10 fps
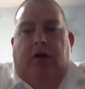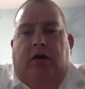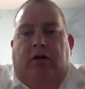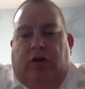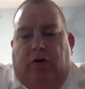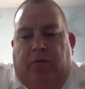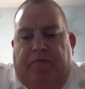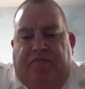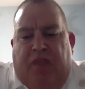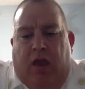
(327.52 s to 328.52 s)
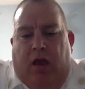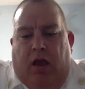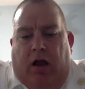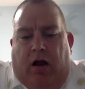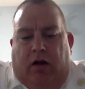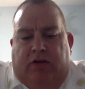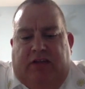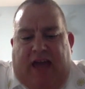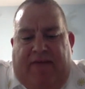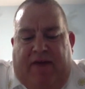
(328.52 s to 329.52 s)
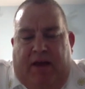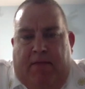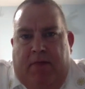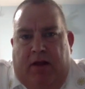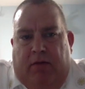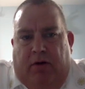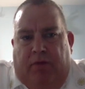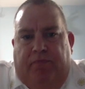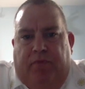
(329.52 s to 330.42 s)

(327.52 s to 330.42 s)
So our staff at a minimum